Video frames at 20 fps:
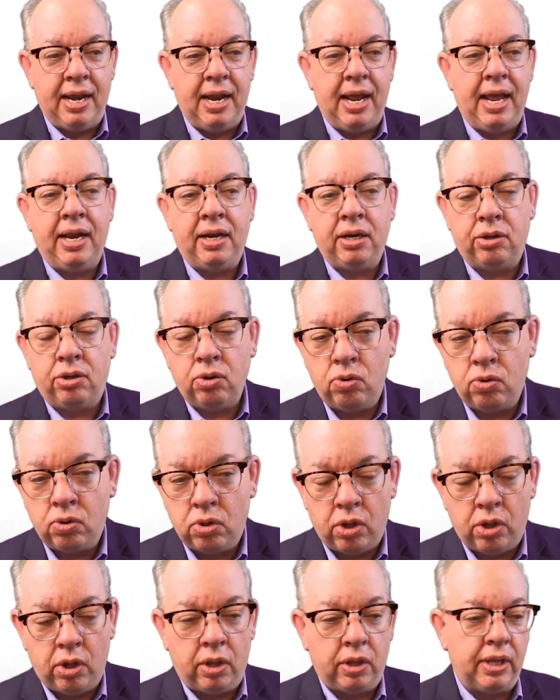and
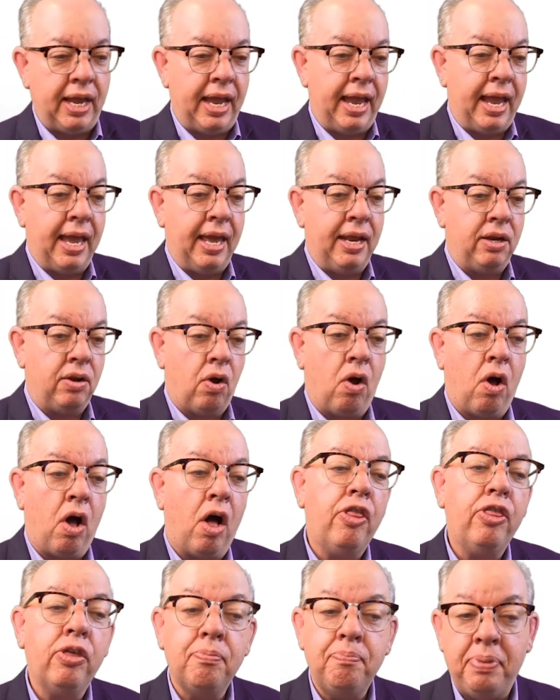Google and
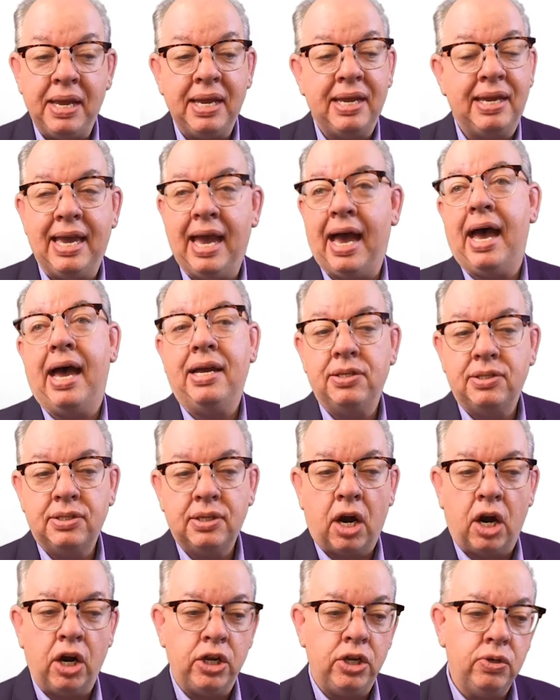all the big guys
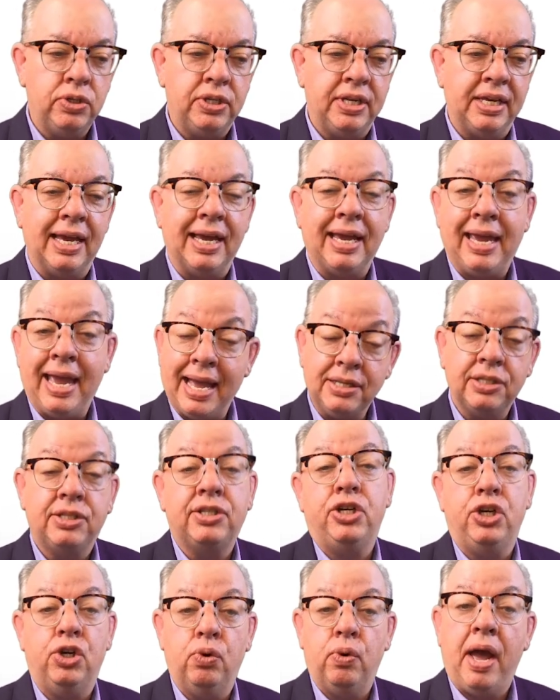are using against
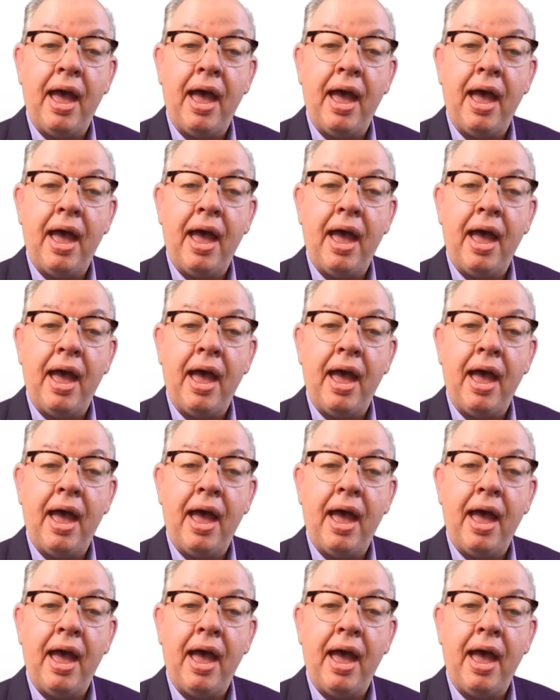you